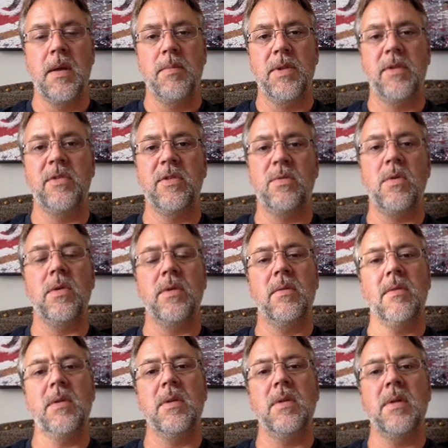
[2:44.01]
But this is what
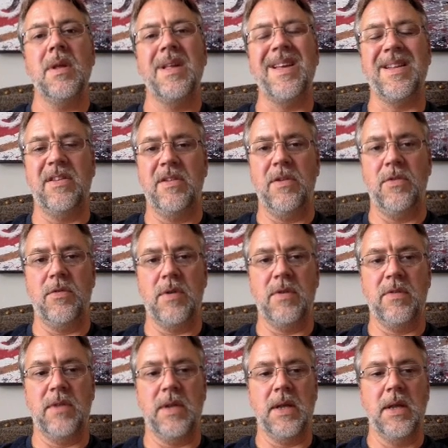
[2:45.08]
gets
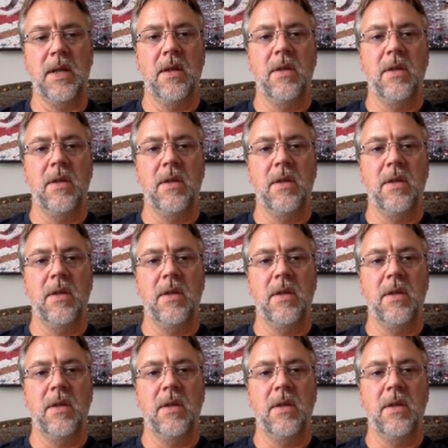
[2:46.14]
interesting.